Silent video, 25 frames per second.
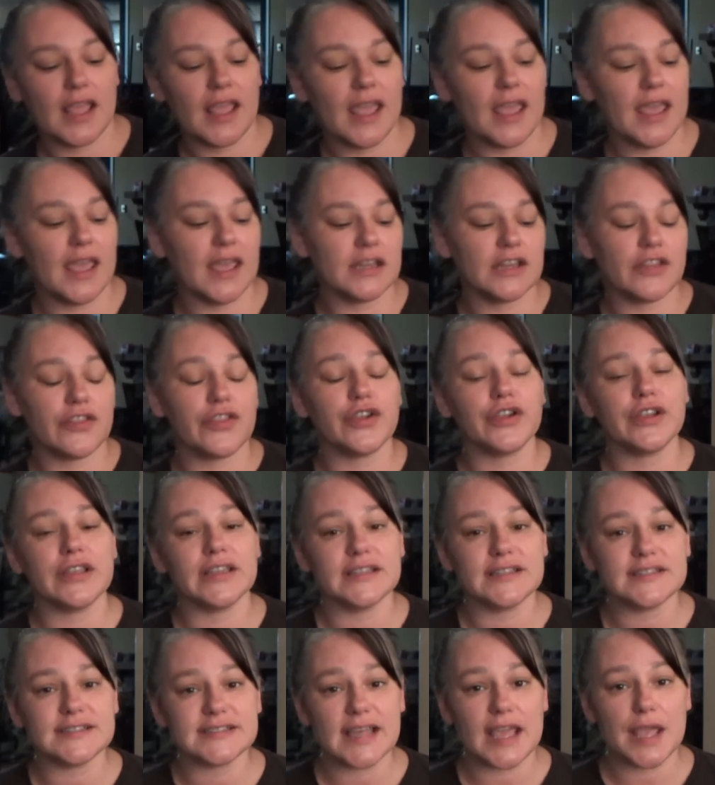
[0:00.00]
And there
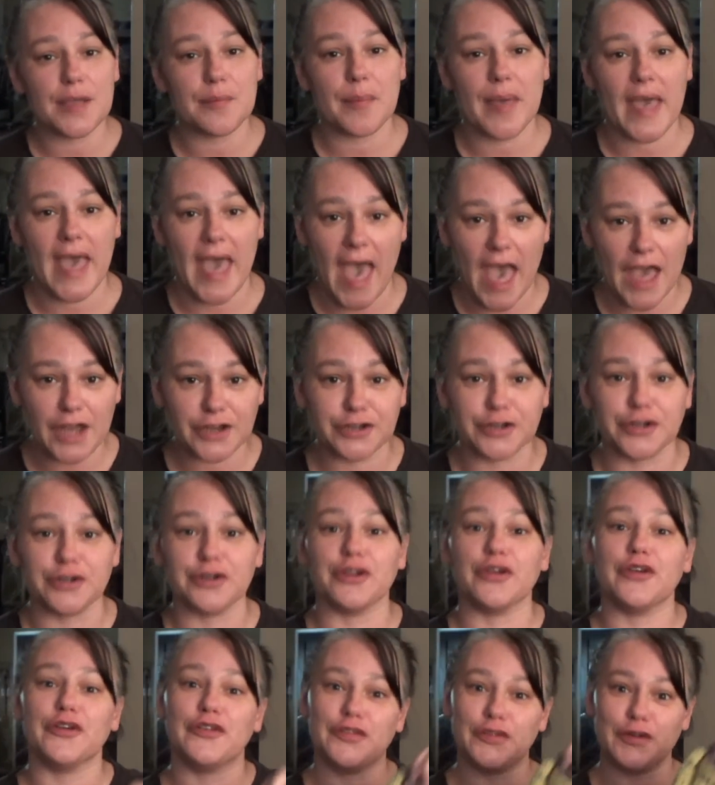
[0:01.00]
is a
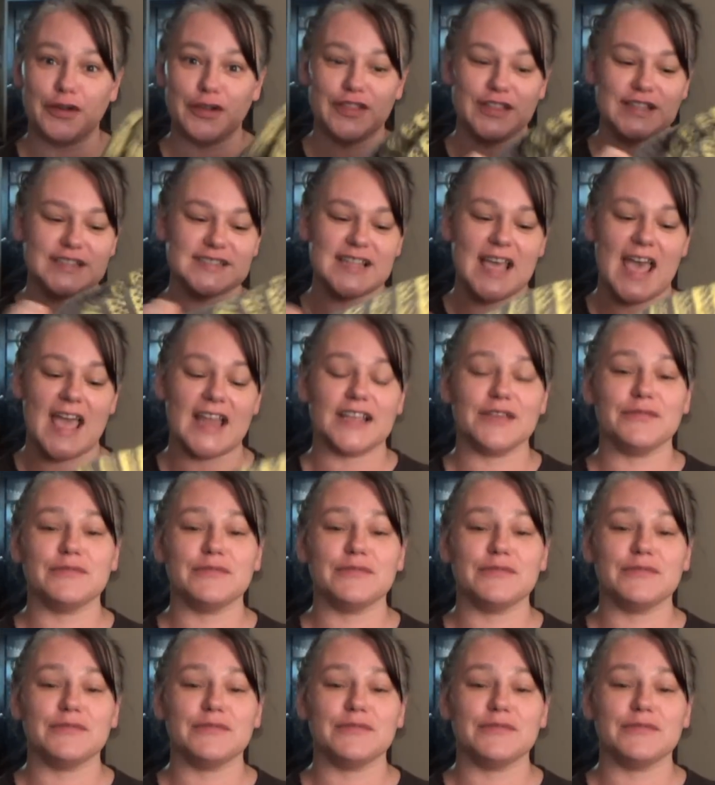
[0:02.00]
pattern for this hat.